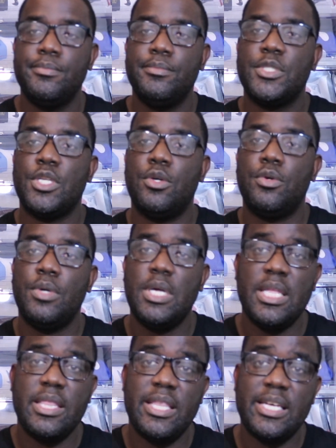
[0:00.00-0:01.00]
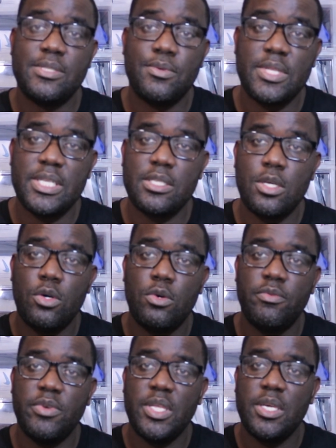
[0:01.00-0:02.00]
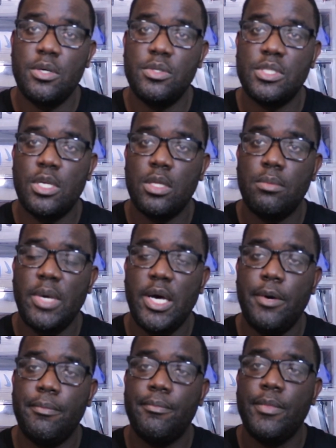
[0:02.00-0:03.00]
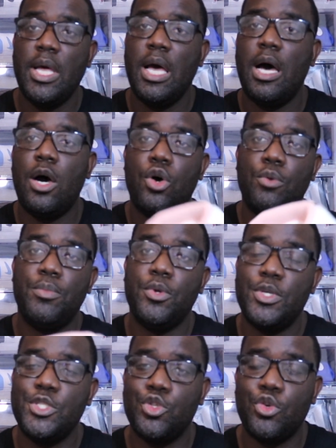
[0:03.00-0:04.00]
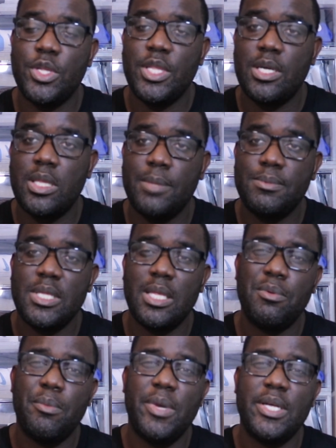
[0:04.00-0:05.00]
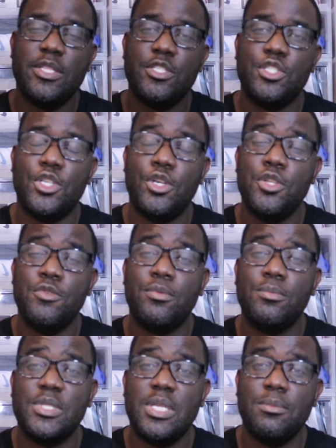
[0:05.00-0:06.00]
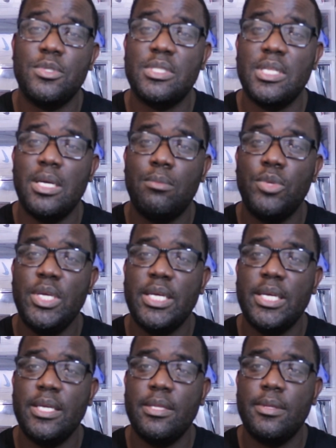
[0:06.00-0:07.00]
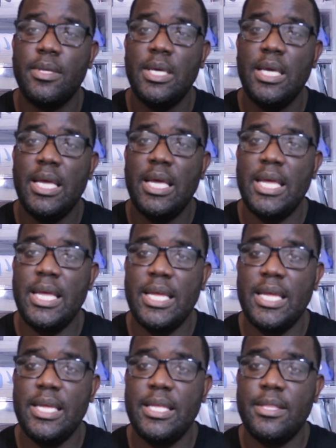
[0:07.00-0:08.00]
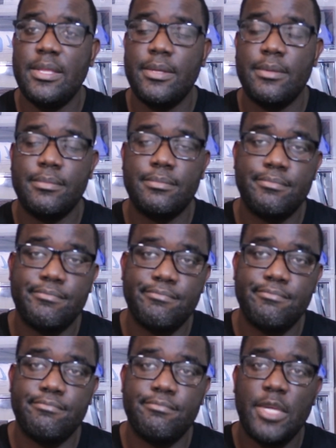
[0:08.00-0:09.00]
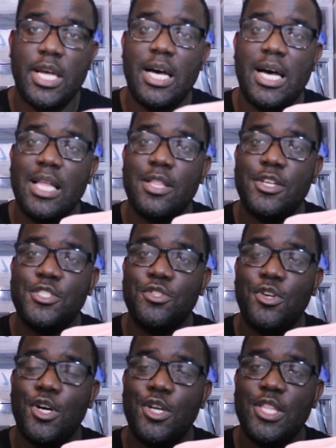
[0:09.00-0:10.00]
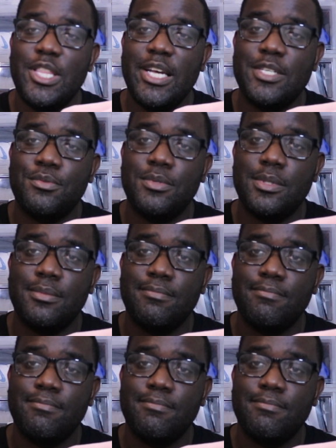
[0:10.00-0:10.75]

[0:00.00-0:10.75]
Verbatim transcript: So that's what this whole video is all about. I hope you enjoy the clips that I'm about to show you from SummerSlam weekend, and I'll holler at you all in the next one.